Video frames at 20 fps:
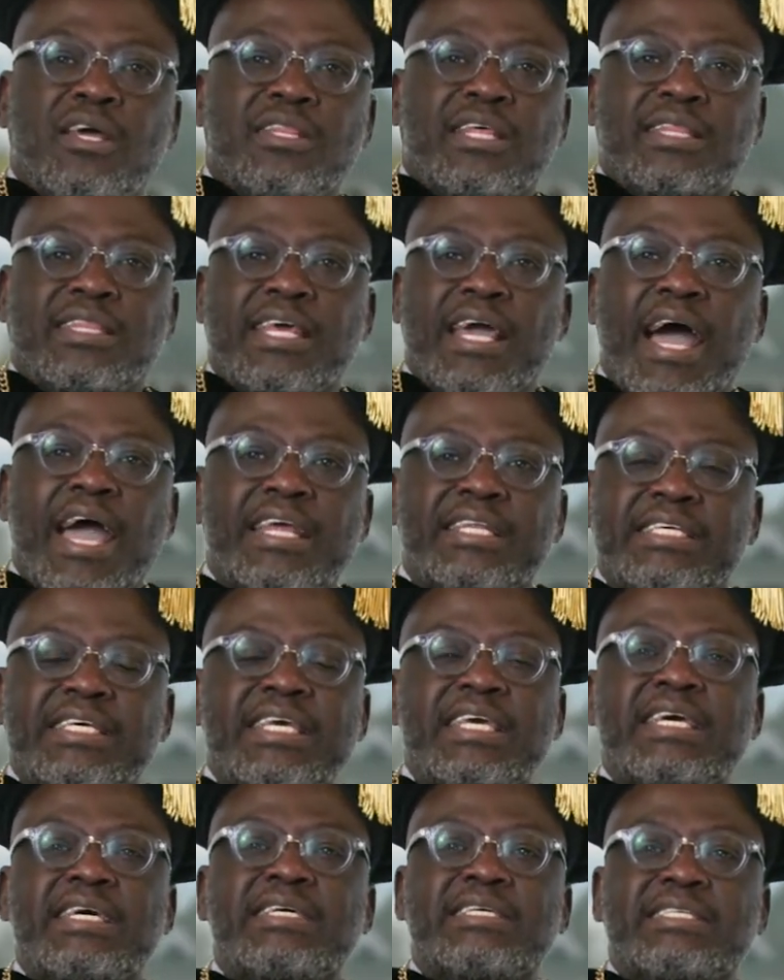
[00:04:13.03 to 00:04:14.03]
that the
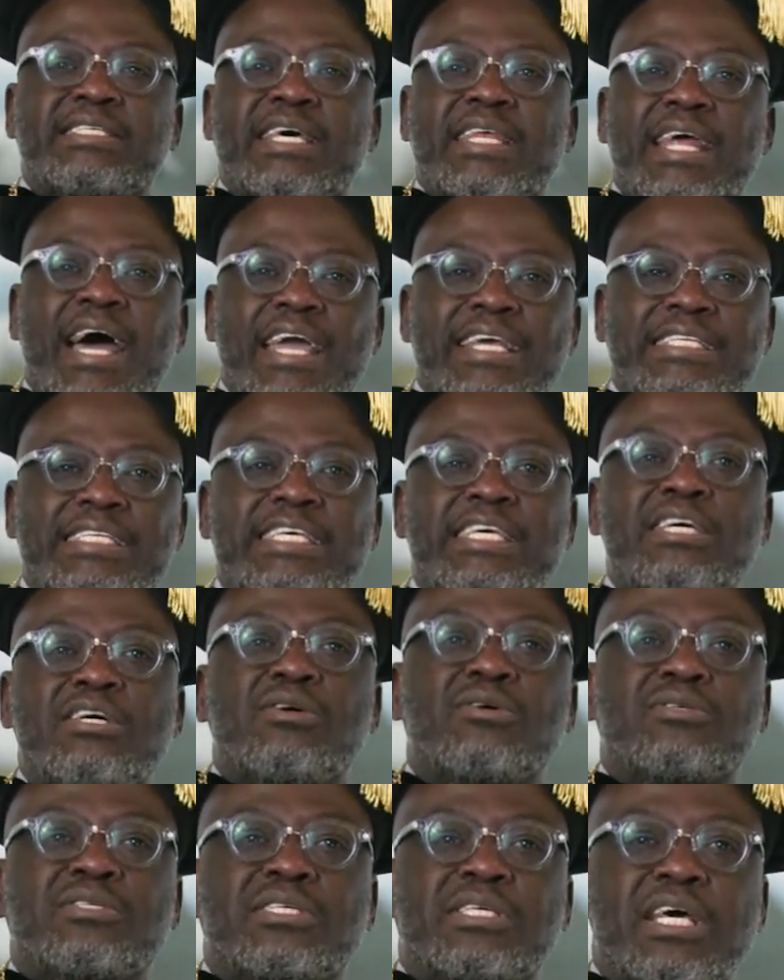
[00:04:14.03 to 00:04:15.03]
ideas and
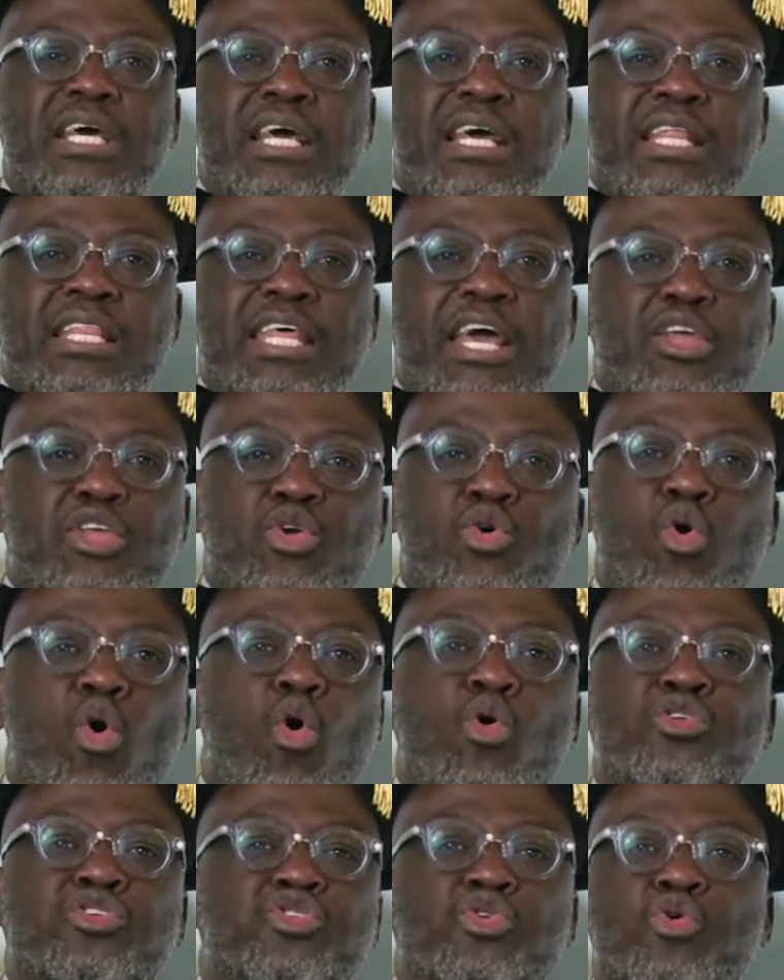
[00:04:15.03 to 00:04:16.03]
ideals that you
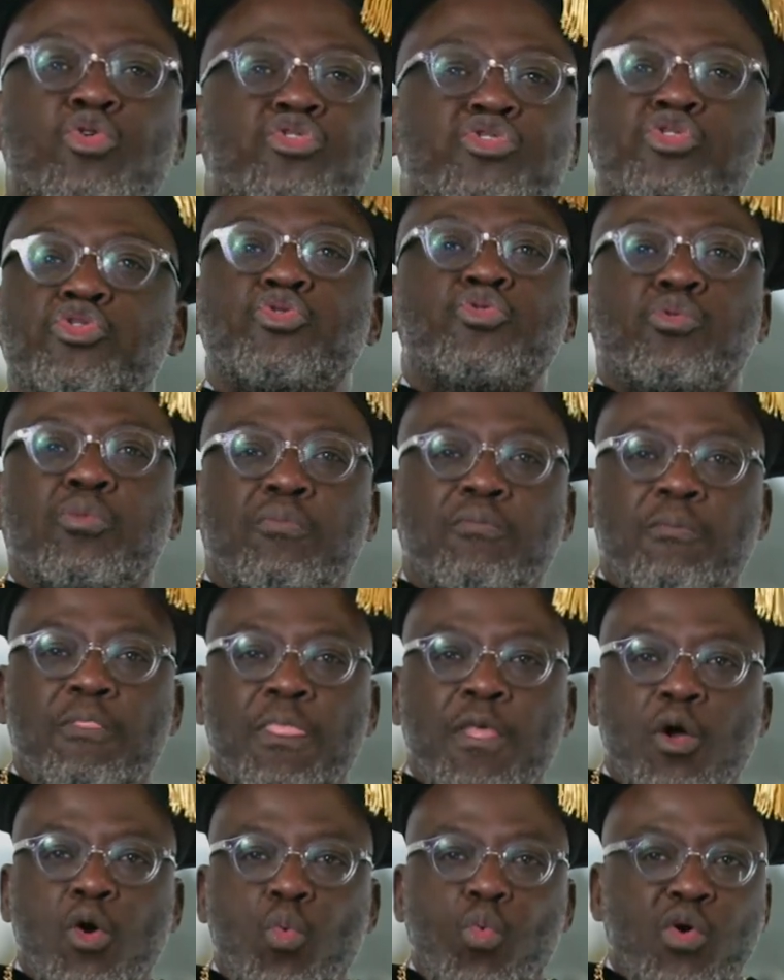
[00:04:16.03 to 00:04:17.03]
hold so true
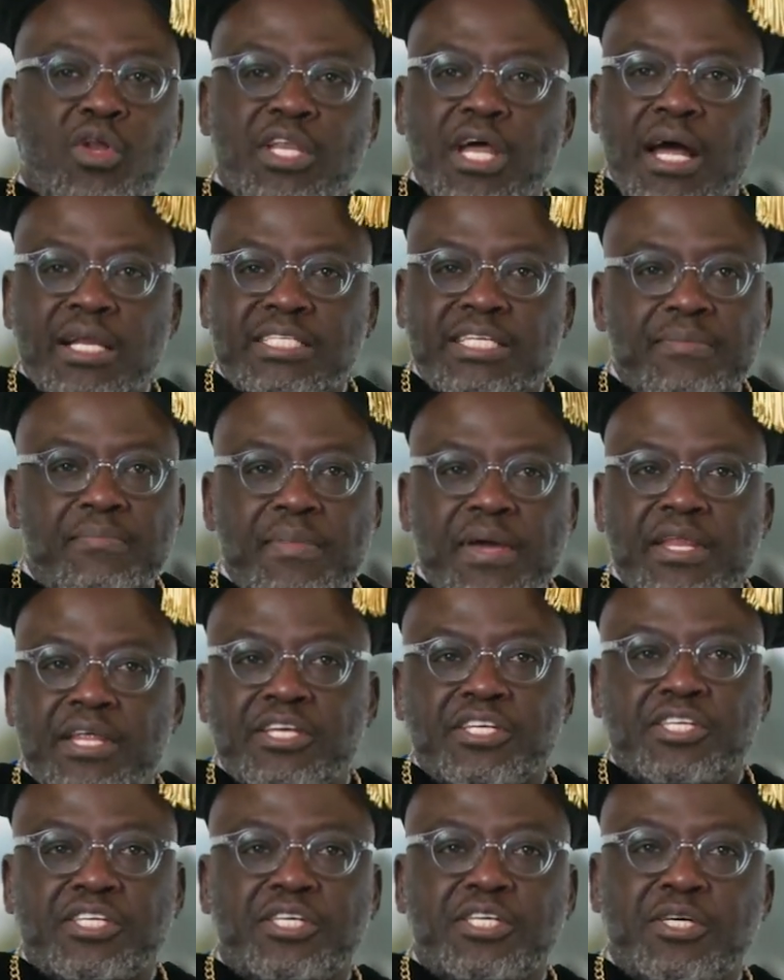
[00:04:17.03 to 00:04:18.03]
will not
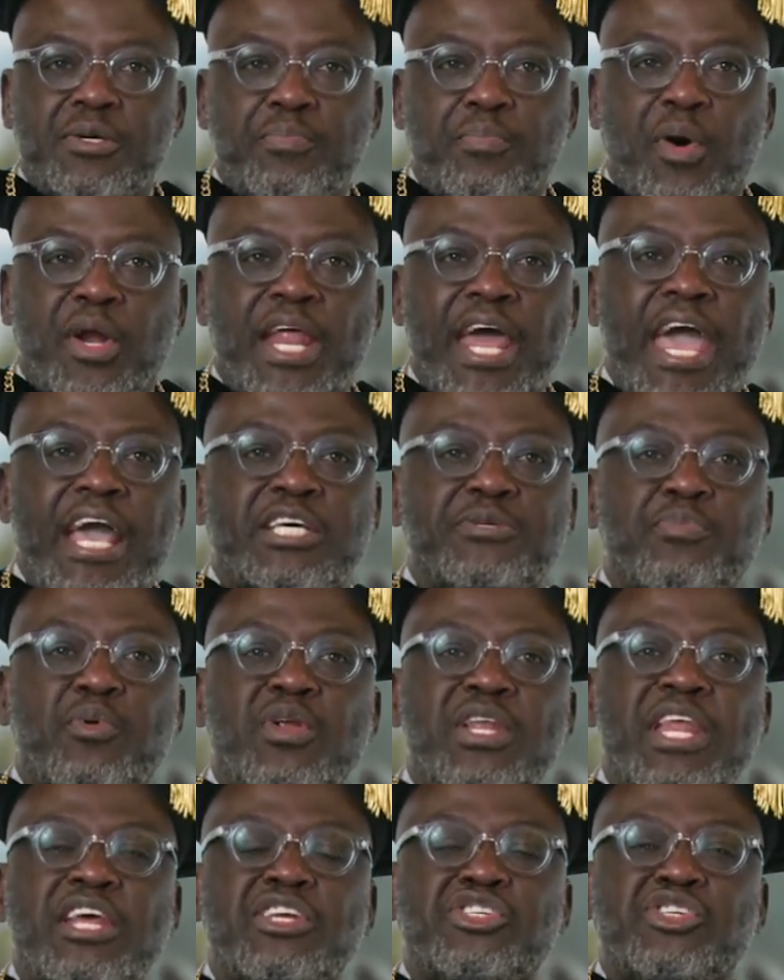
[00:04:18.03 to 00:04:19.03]
diminish, but
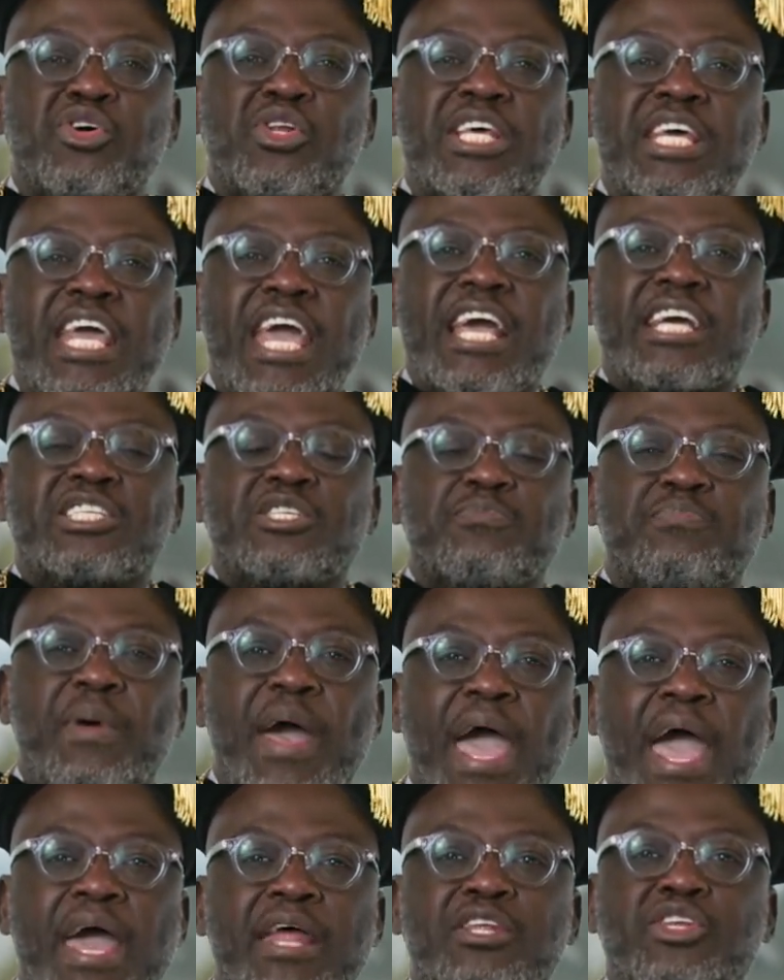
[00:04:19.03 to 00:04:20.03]
exponentially
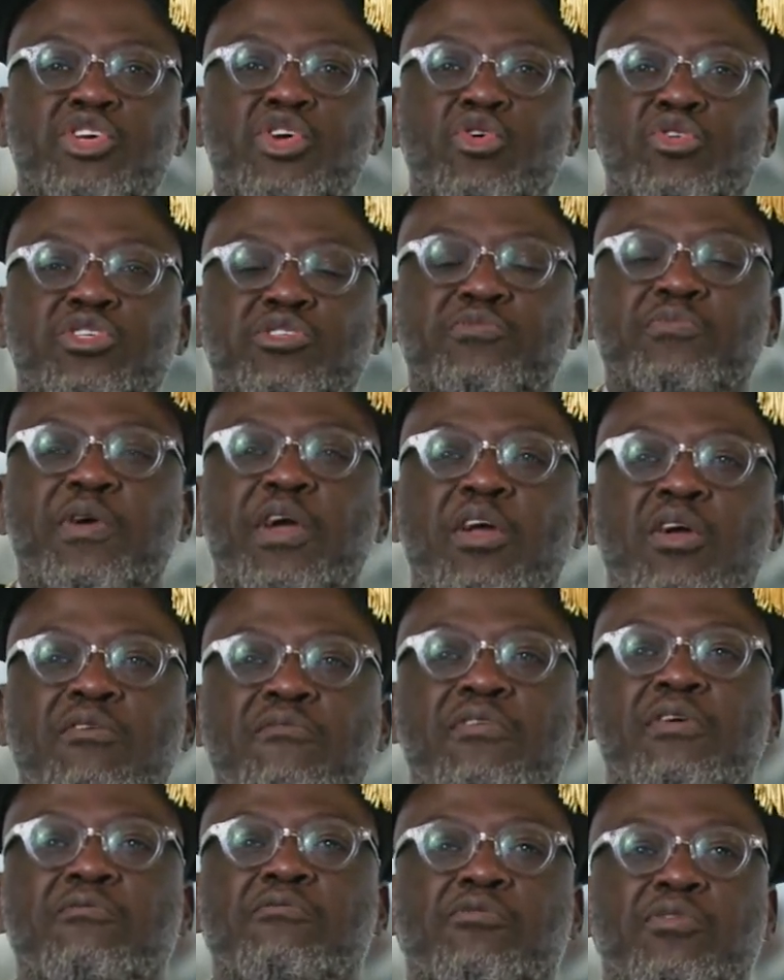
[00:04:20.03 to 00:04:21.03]
expand your sphere
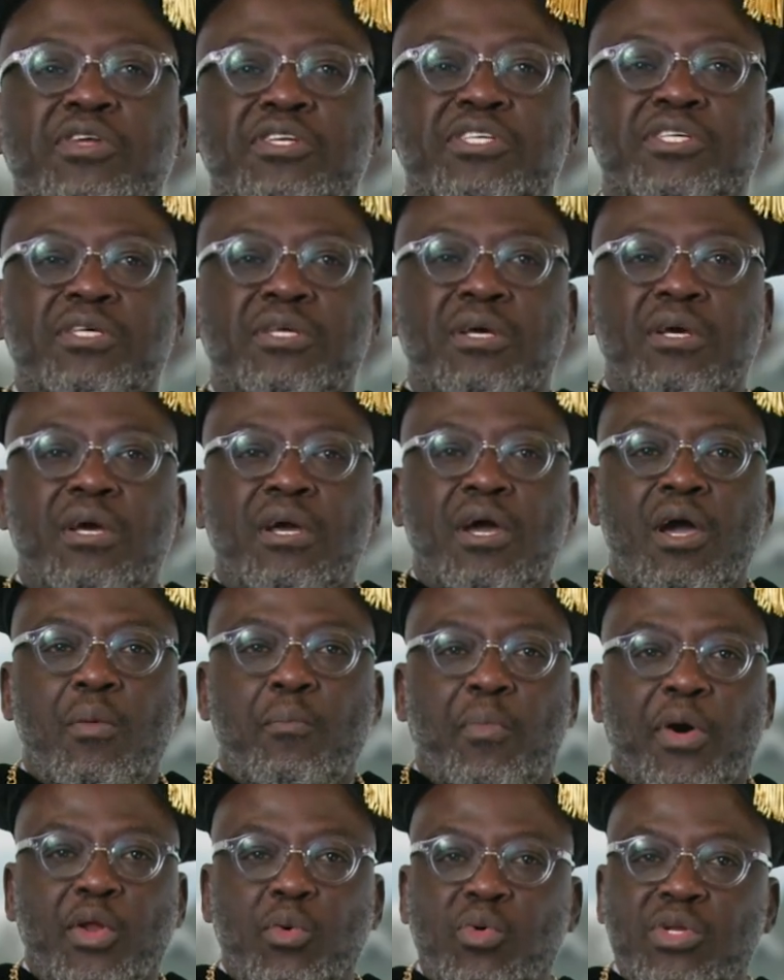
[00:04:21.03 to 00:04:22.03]
of influence.
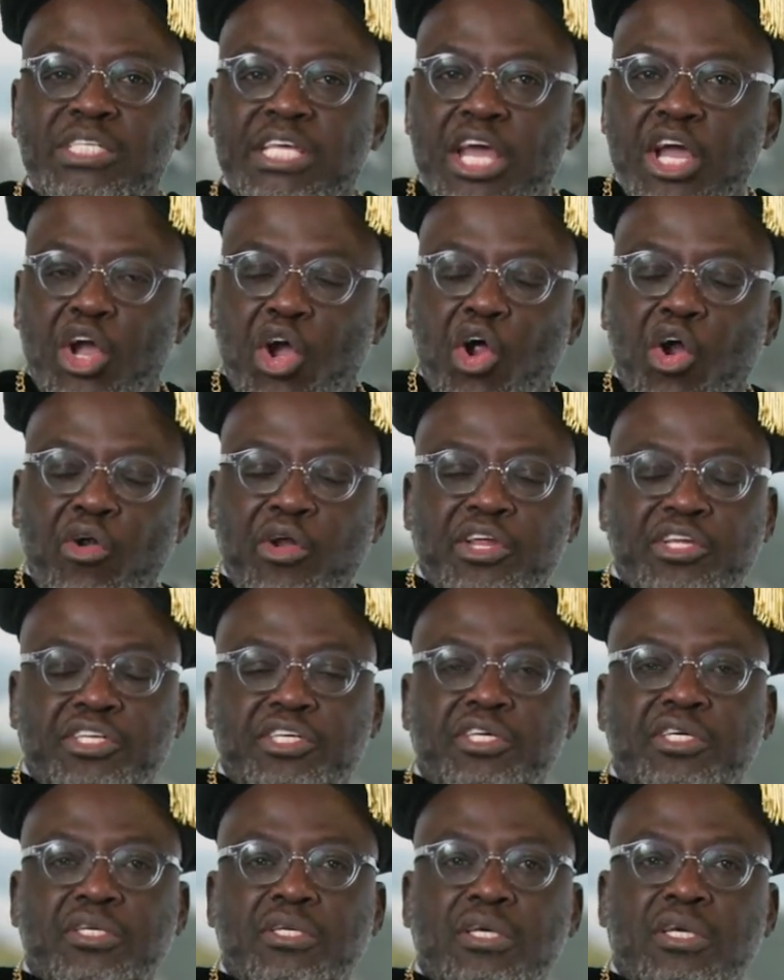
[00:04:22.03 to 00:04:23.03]
But it will take
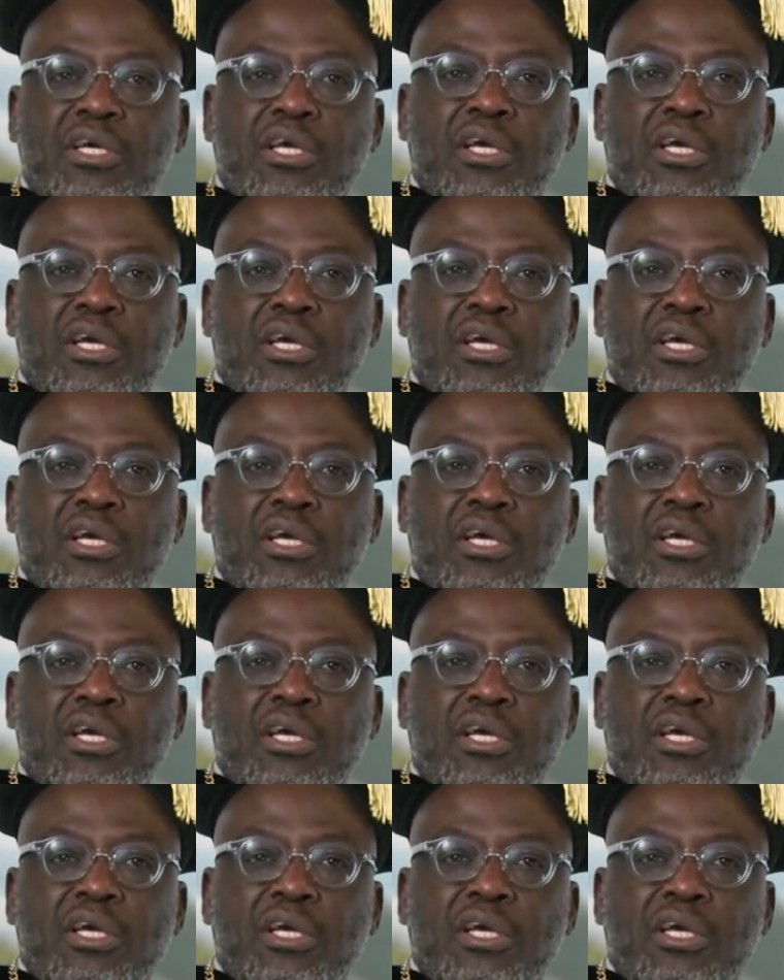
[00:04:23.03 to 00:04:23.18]
courage